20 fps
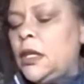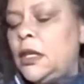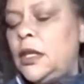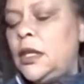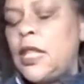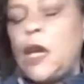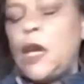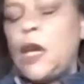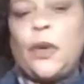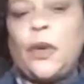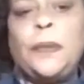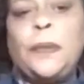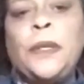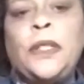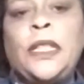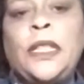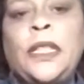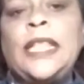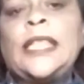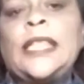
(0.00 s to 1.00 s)
Now we're
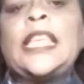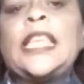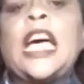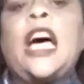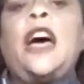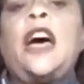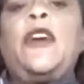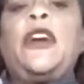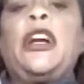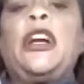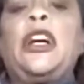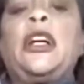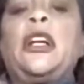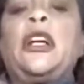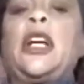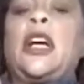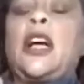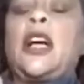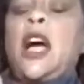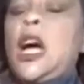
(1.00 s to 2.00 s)
building a
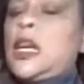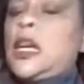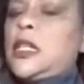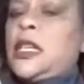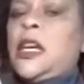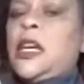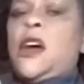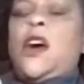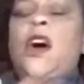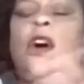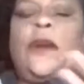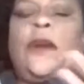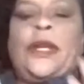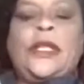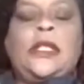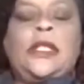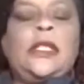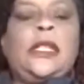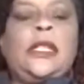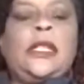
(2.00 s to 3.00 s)
sour. A cocktail
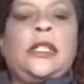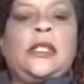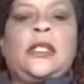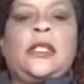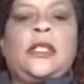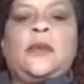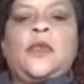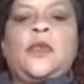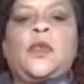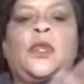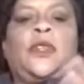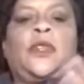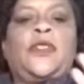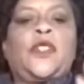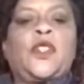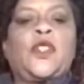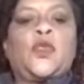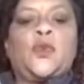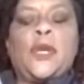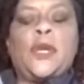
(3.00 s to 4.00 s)
always needs some sort of
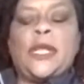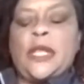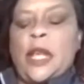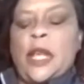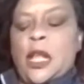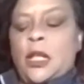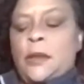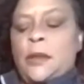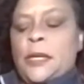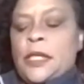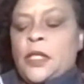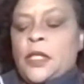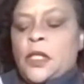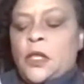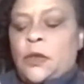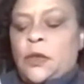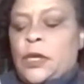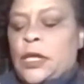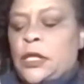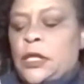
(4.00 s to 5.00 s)
a sweet element
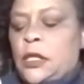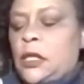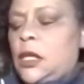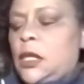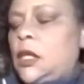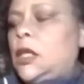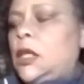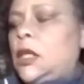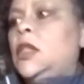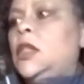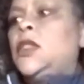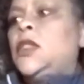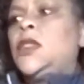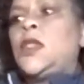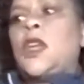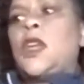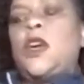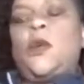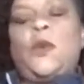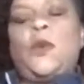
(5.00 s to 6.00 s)
to it.
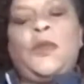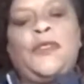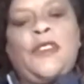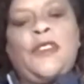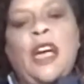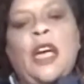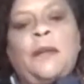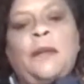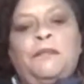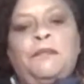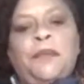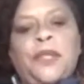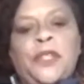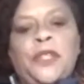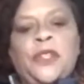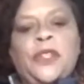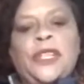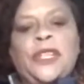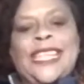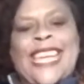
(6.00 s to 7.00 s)
So we've got
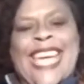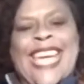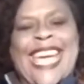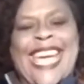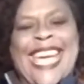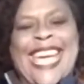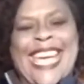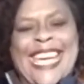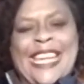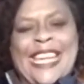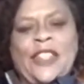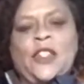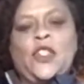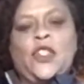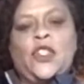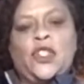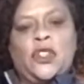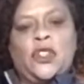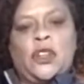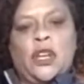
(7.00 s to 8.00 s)
pure cane
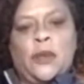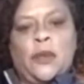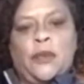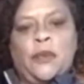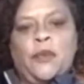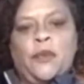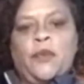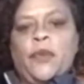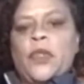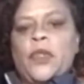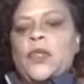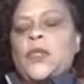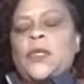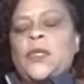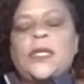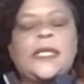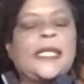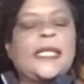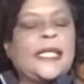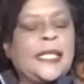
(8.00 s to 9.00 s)
syrup. So
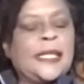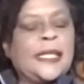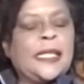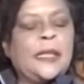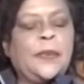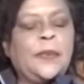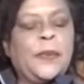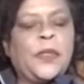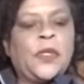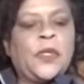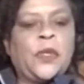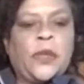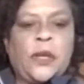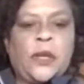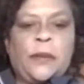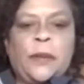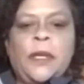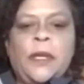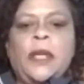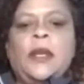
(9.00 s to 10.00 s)
this is a simple
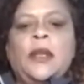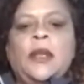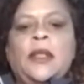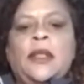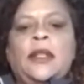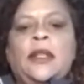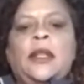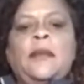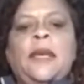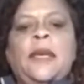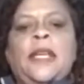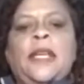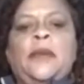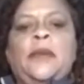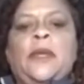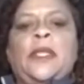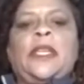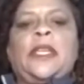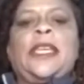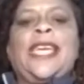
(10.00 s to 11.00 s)
syrup that I made
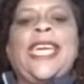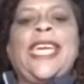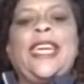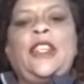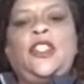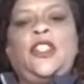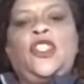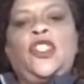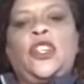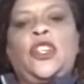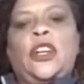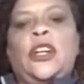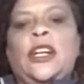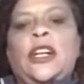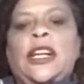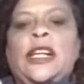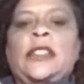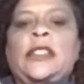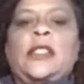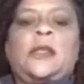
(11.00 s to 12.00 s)
with cane sugar
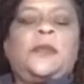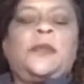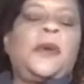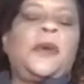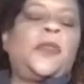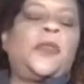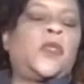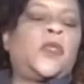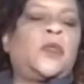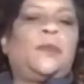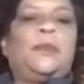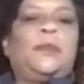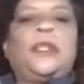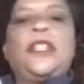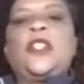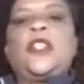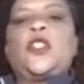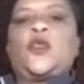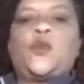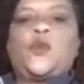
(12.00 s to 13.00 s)
as opposed to
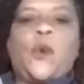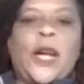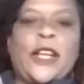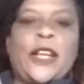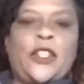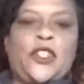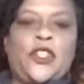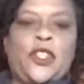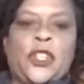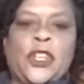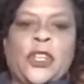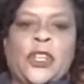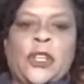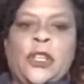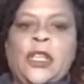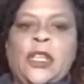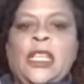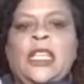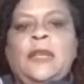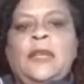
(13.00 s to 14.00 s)
bleached white
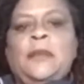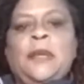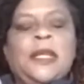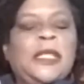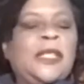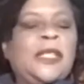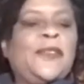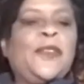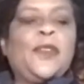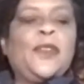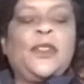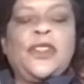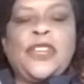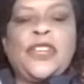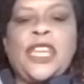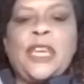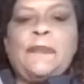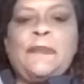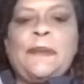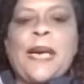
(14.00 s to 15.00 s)
sugar, because if we're
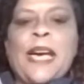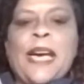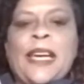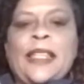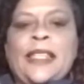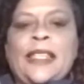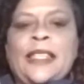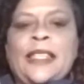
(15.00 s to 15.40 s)
looking back in the